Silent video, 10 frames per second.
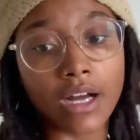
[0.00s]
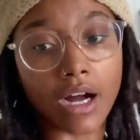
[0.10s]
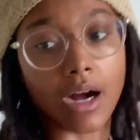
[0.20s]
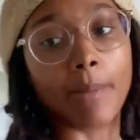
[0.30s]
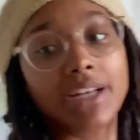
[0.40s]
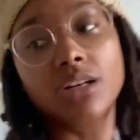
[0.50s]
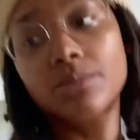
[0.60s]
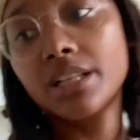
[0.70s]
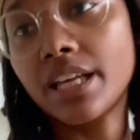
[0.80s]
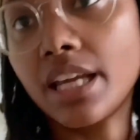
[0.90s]
I don't
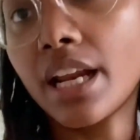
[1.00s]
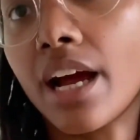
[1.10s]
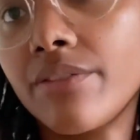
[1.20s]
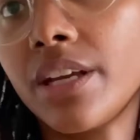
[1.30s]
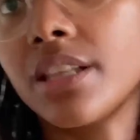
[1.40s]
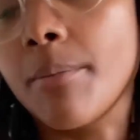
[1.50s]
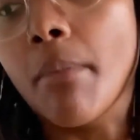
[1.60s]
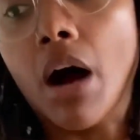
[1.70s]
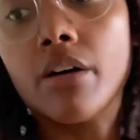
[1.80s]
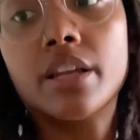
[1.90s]
really eat heavy in the
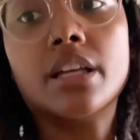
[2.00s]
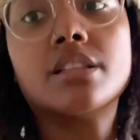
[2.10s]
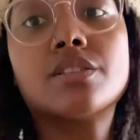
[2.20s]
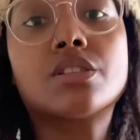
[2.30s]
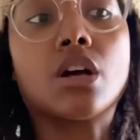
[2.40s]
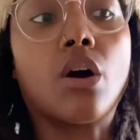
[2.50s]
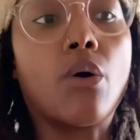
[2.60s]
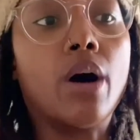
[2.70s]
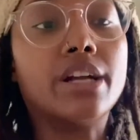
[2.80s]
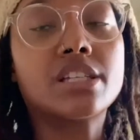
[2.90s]
morning,
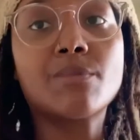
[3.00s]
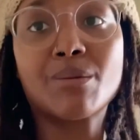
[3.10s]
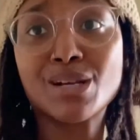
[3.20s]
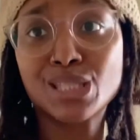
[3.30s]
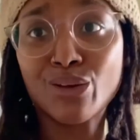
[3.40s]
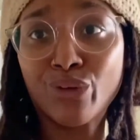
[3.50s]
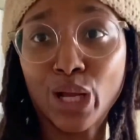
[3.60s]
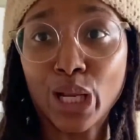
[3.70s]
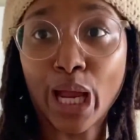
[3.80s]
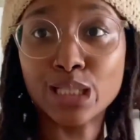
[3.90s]
so I just make myself like
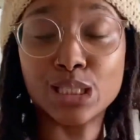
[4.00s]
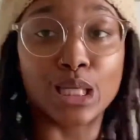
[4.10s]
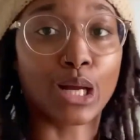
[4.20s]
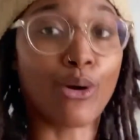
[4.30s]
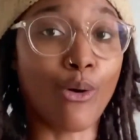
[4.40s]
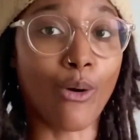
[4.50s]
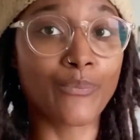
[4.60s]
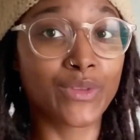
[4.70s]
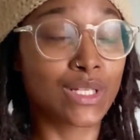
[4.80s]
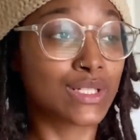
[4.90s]
a nice little
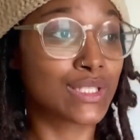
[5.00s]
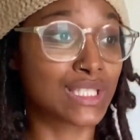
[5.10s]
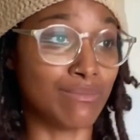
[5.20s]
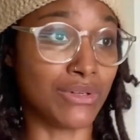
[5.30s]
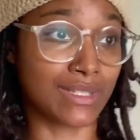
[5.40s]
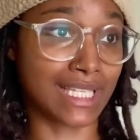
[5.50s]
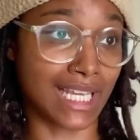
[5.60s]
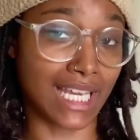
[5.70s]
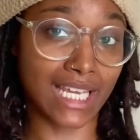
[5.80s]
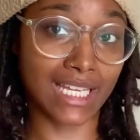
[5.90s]
smoothie.